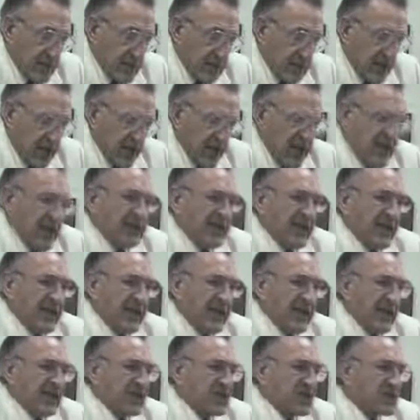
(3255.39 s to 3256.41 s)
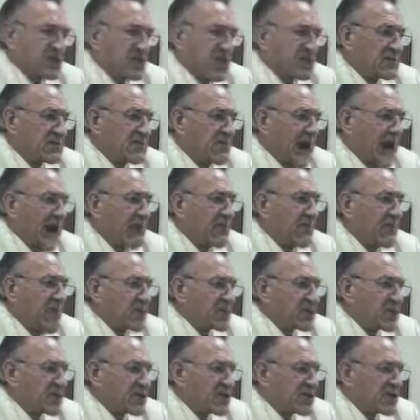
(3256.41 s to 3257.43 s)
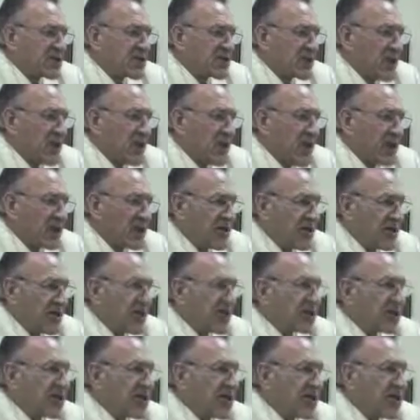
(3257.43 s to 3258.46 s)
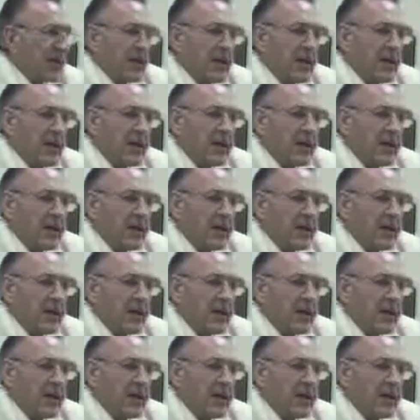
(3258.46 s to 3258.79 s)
What did he say the message was? My message is to declare that he is here.